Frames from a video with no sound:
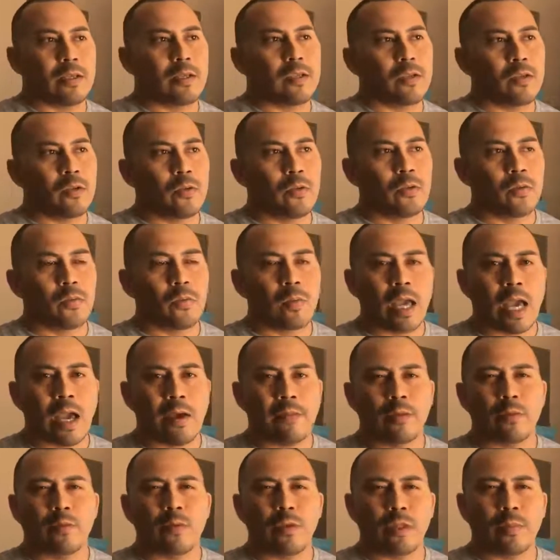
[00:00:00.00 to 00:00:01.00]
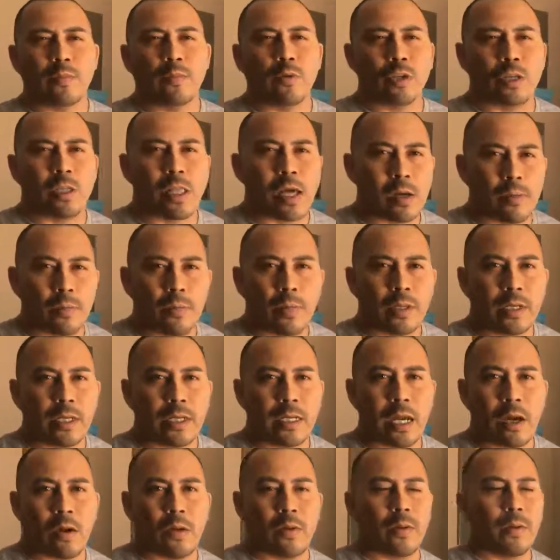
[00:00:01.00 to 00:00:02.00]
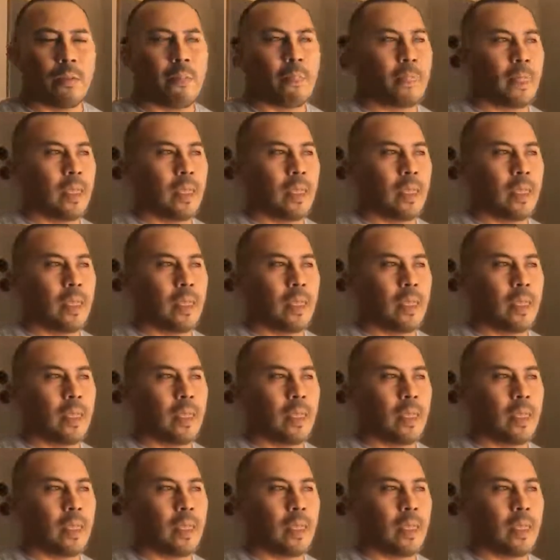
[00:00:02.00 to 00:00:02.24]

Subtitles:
you haven't really put a lot of money. Now,